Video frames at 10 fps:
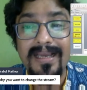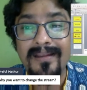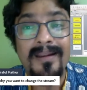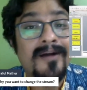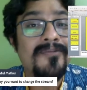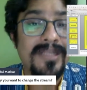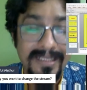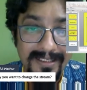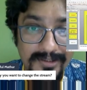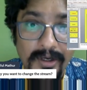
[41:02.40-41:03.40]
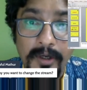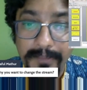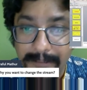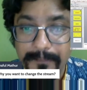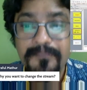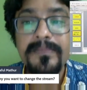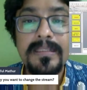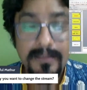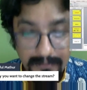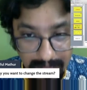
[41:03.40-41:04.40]
I love cricket as a hobby.
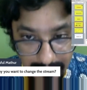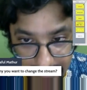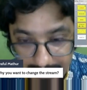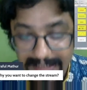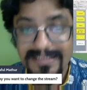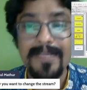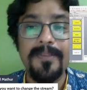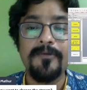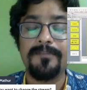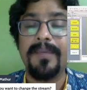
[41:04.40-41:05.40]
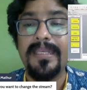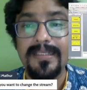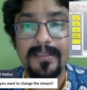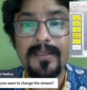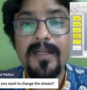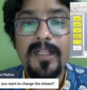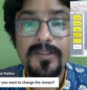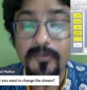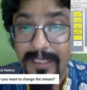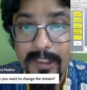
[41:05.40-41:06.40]
And same thing with painting.
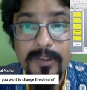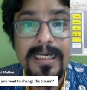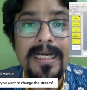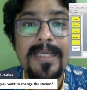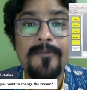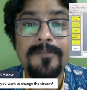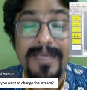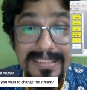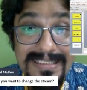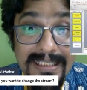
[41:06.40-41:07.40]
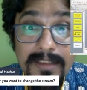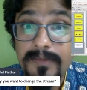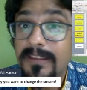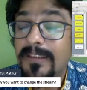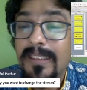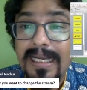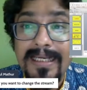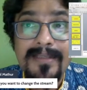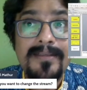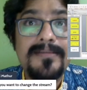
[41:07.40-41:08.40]
So whenever I am with myself,
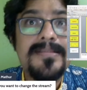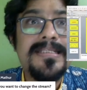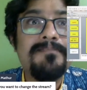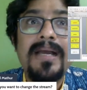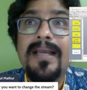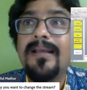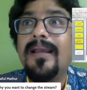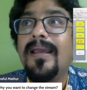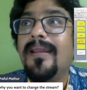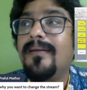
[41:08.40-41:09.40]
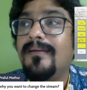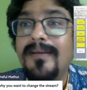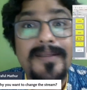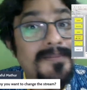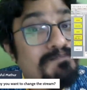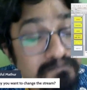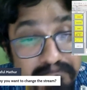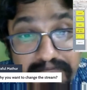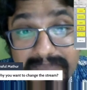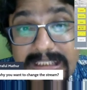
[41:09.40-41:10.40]
I sit back and
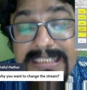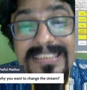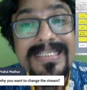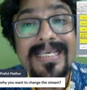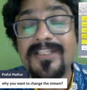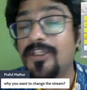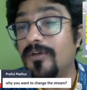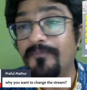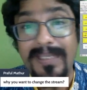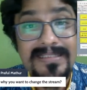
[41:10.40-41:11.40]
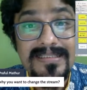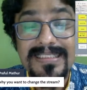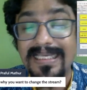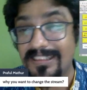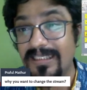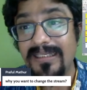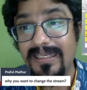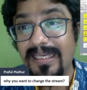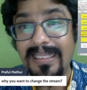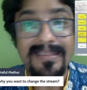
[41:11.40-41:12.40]
sketch, pencil
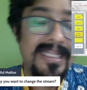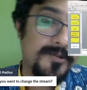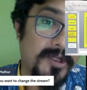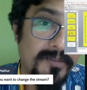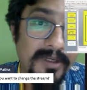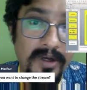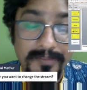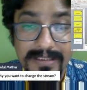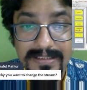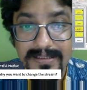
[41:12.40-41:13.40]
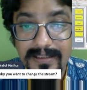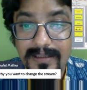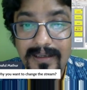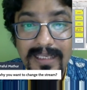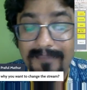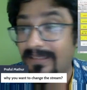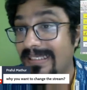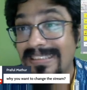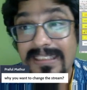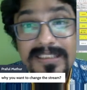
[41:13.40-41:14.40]
sketching, and that's one of my hobbies. And my
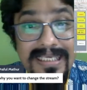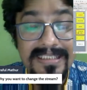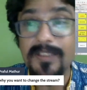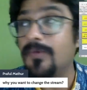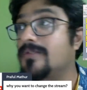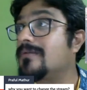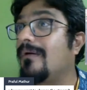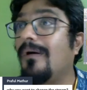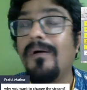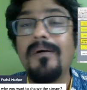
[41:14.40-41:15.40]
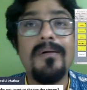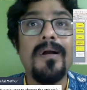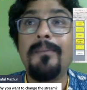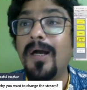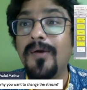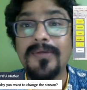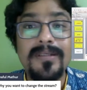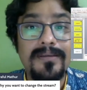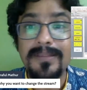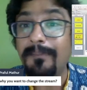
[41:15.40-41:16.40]
recent sketching was about
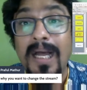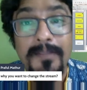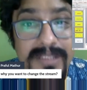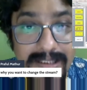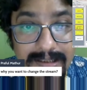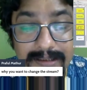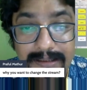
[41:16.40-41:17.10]
the palm tree.